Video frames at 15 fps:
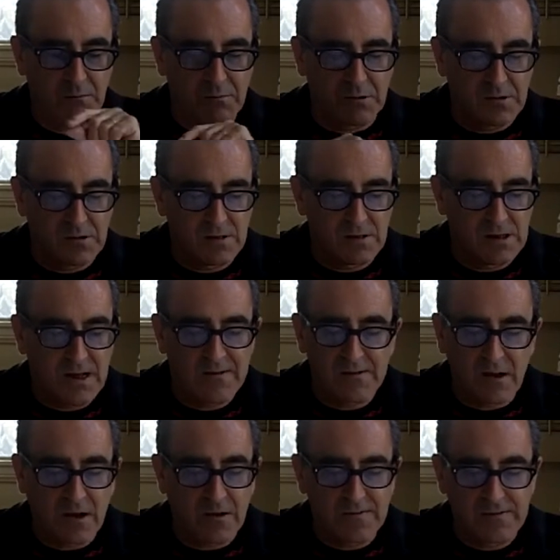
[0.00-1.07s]
Bless
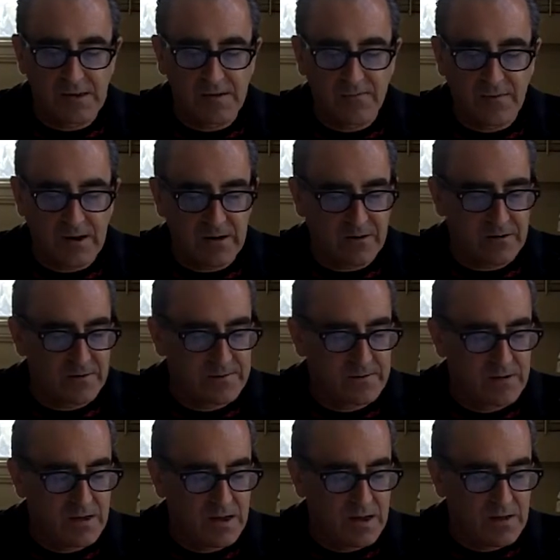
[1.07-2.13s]
all seafarers.
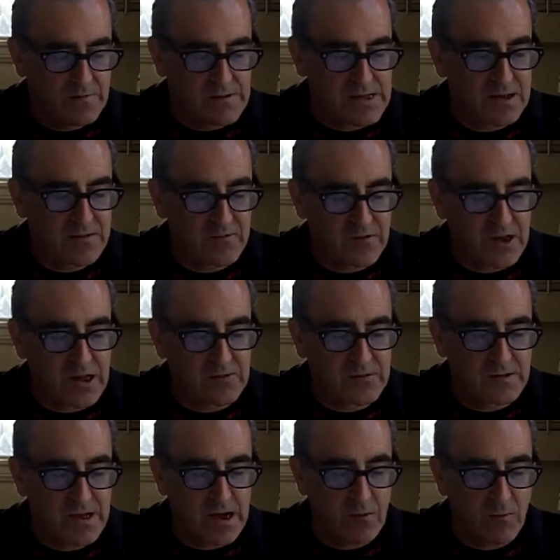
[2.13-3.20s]
They
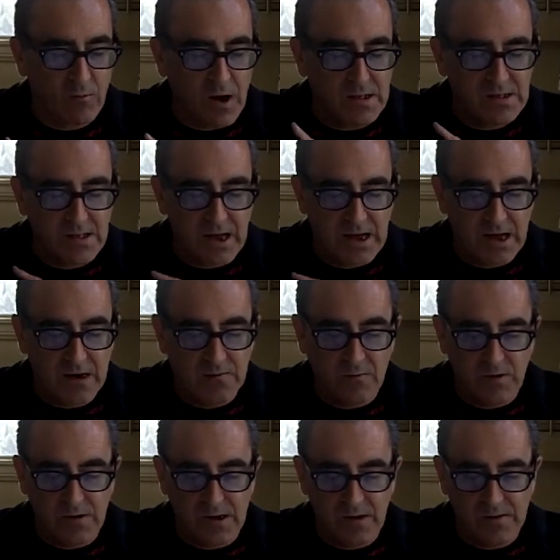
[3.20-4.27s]
exchange not one land
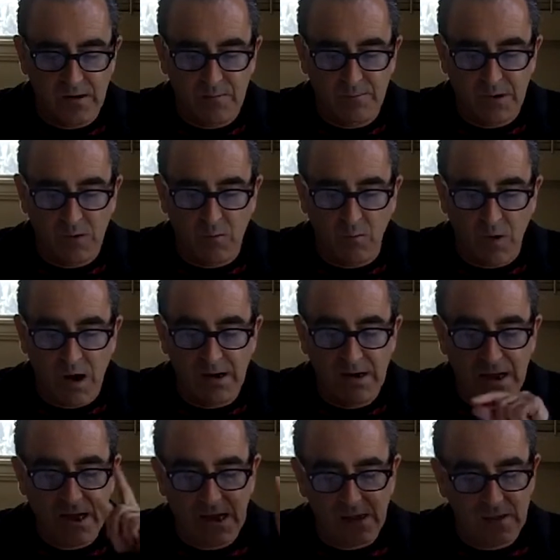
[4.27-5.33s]
for another, but
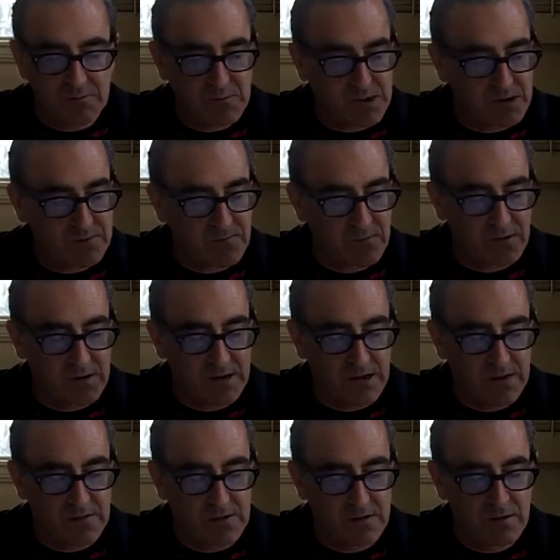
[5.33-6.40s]
one element for
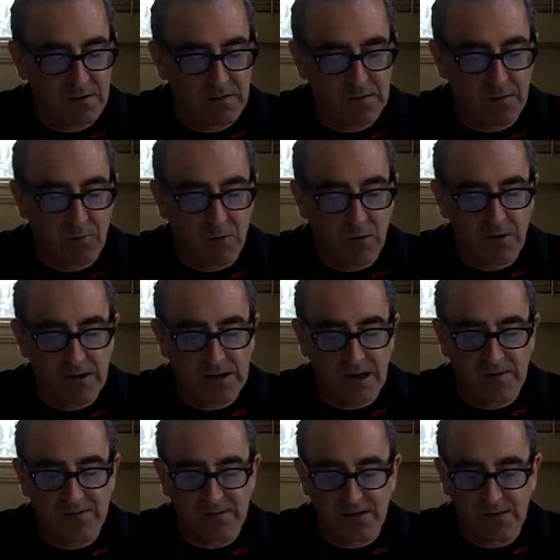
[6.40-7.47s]
another, the more
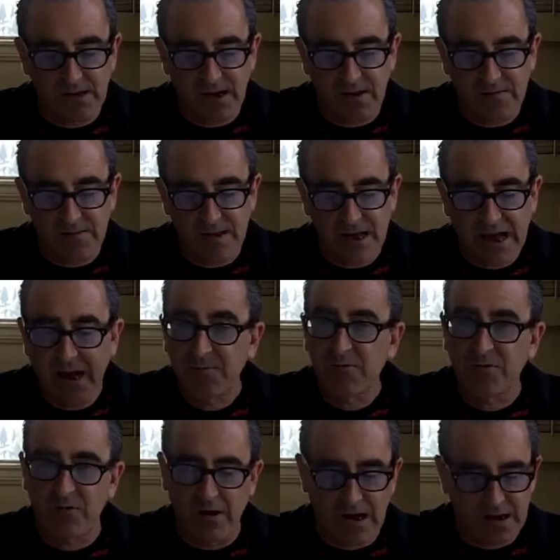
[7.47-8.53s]
against the less
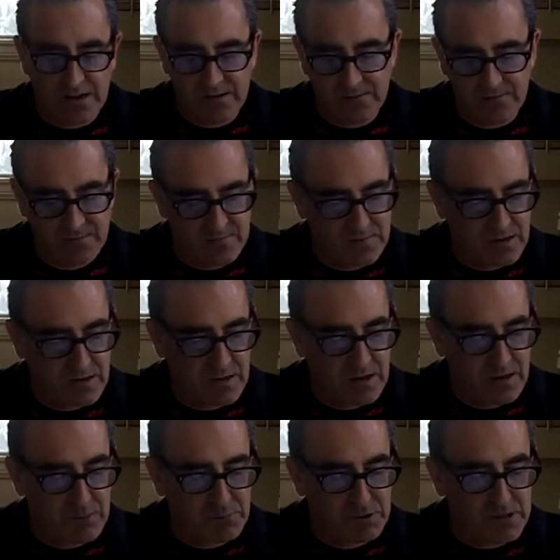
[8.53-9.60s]
abstract.
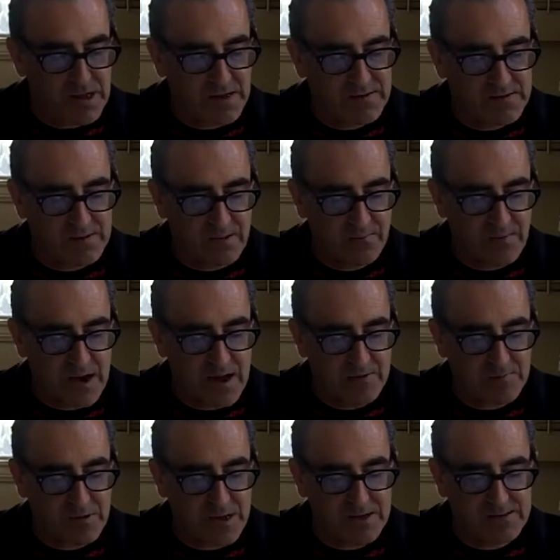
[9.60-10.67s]
Bless the
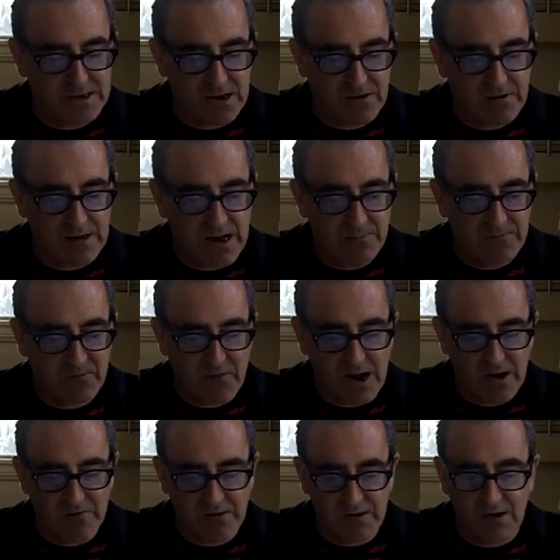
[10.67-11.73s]
vast planetary
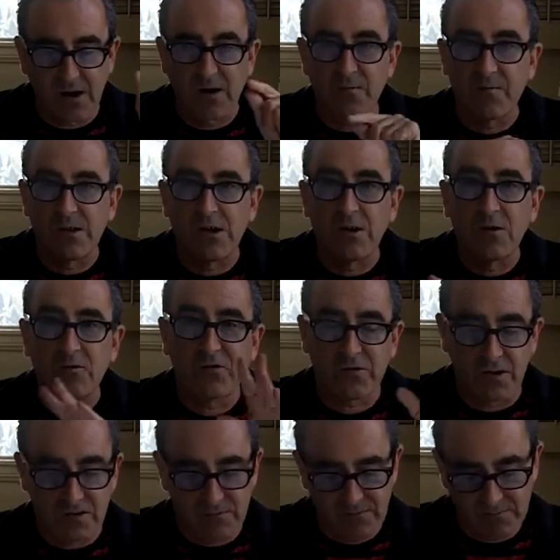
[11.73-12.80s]
abstraction of the
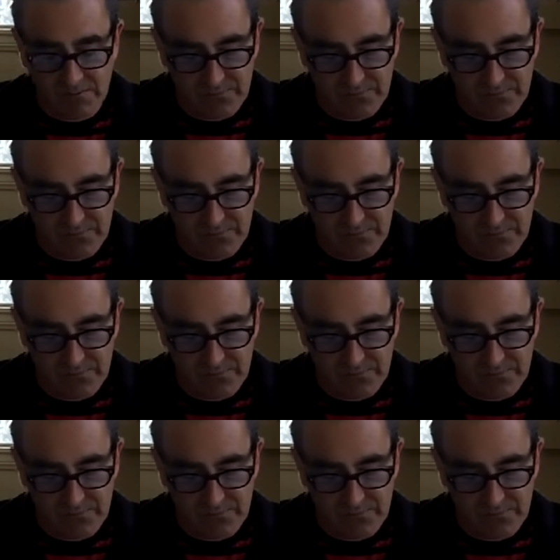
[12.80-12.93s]
ocean.